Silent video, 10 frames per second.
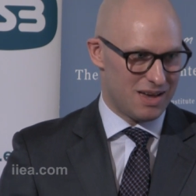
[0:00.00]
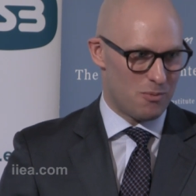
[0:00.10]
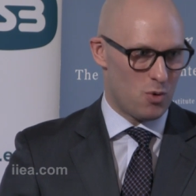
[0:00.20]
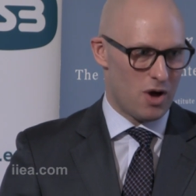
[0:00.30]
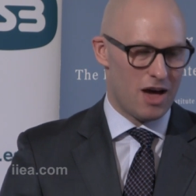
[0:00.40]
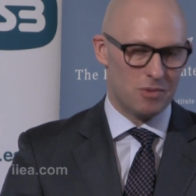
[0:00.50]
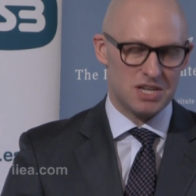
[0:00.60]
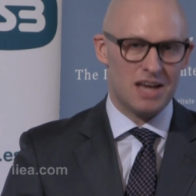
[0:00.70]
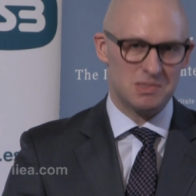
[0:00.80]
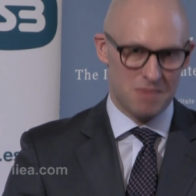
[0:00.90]
and what
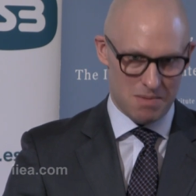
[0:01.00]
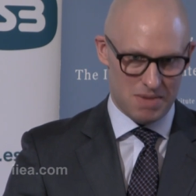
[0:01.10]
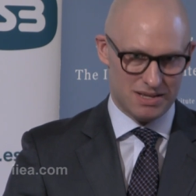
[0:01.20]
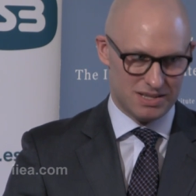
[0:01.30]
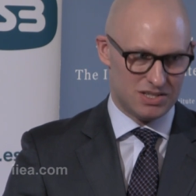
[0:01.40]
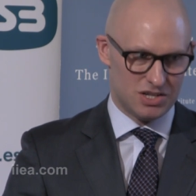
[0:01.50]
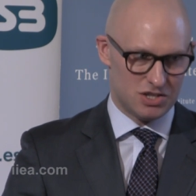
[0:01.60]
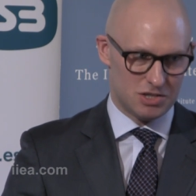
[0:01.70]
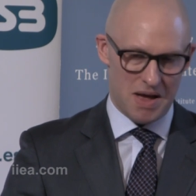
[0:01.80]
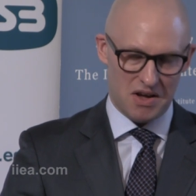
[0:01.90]
helps us make better
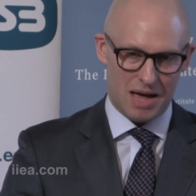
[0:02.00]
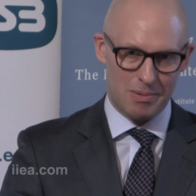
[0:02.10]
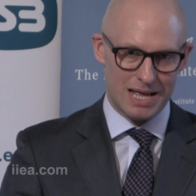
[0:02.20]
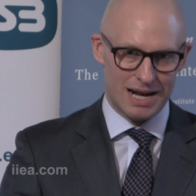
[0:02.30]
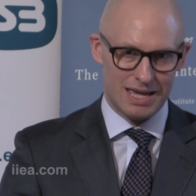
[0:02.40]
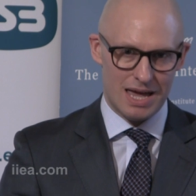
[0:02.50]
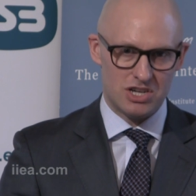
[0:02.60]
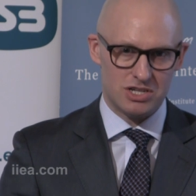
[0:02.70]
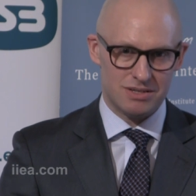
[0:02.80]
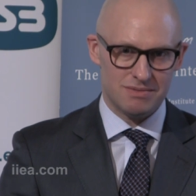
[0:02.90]
decisions about capital
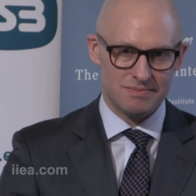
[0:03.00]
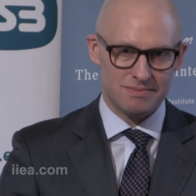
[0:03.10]
allocation